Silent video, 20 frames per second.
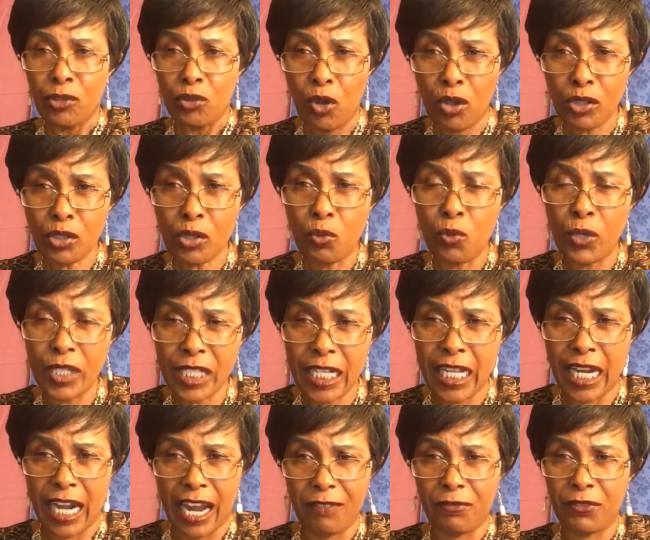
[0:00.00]
Those
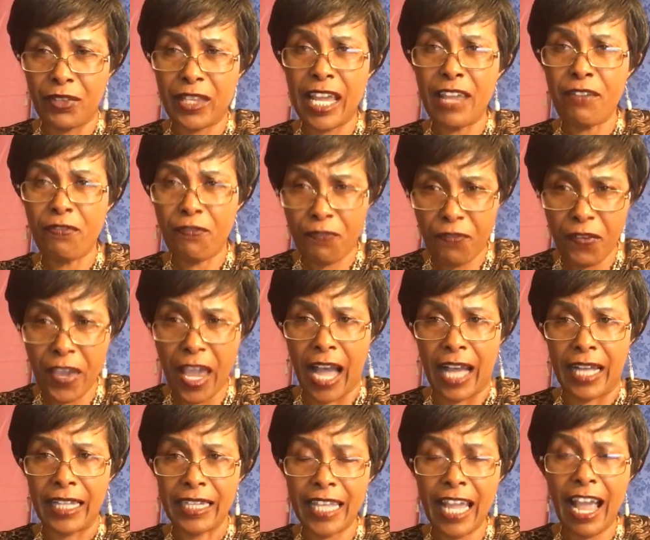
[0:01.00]
witchcraft, they
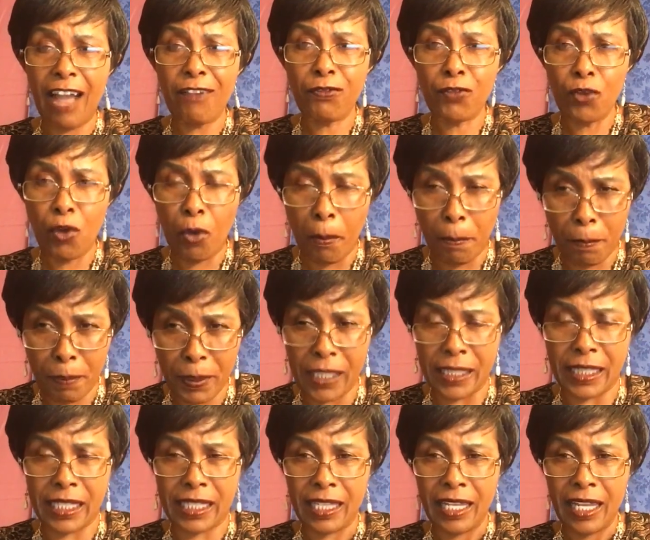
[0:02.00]
fear. They have no
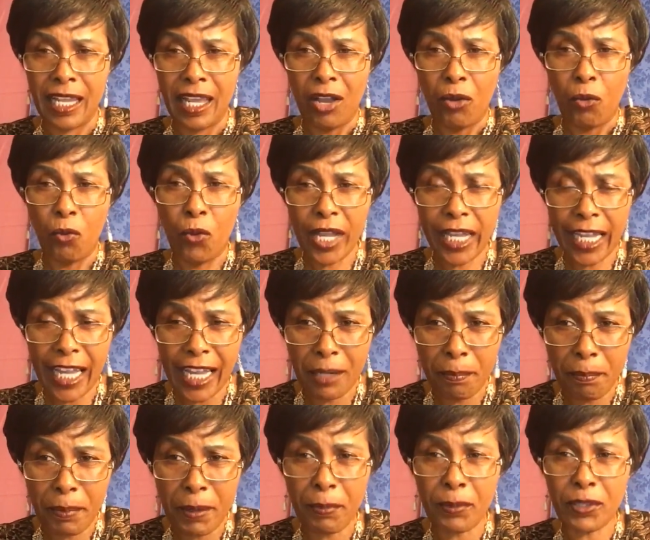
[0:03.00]
peace.
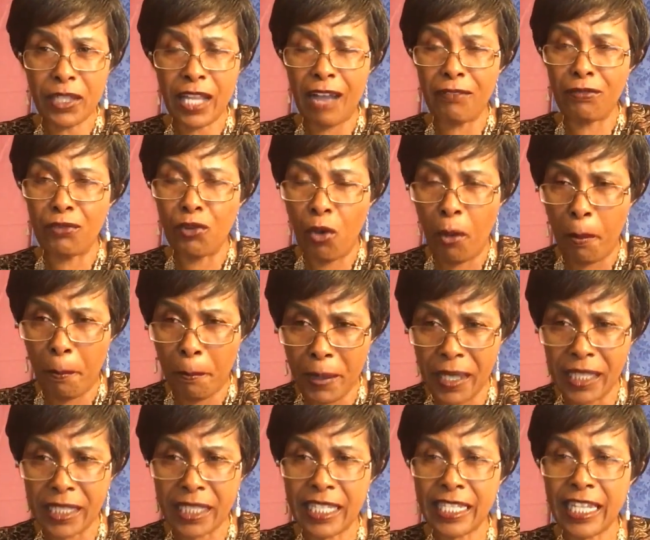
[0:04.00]
Wicked people, they have no
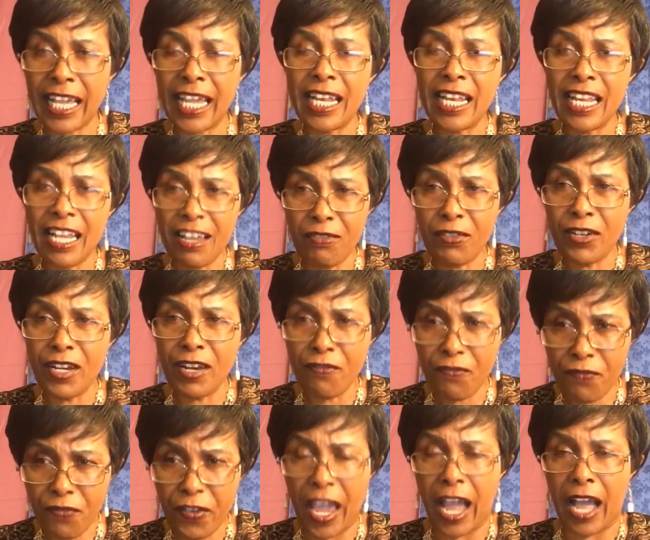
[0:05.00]
peace. They live in
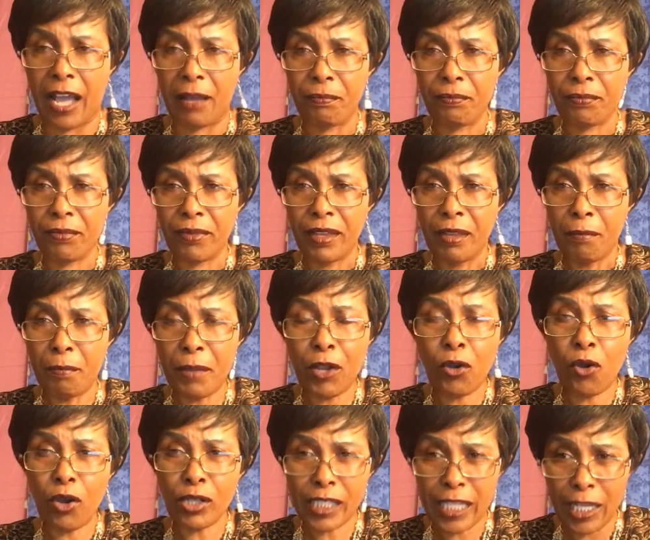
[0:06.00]
fear
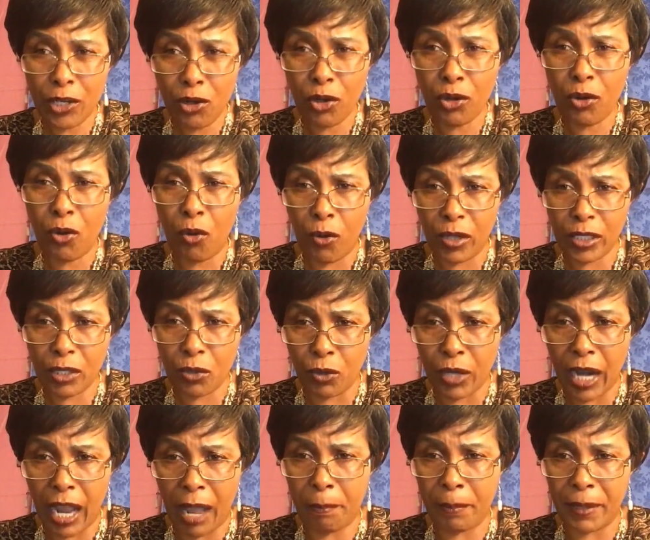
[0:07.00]
because they don't know what
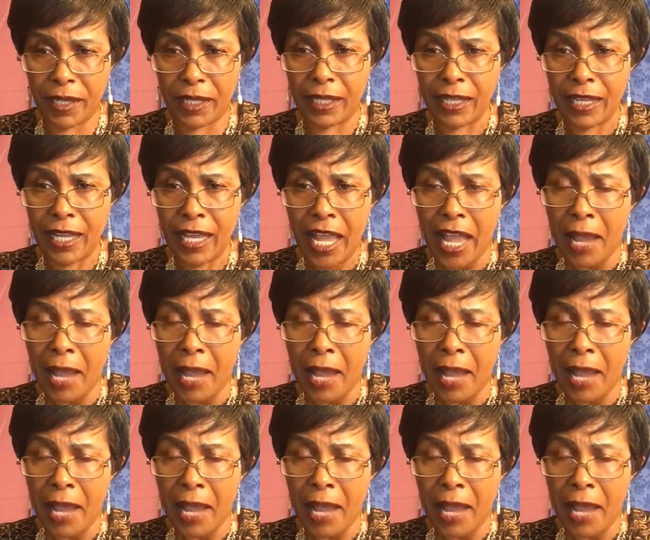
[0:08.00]
will happen.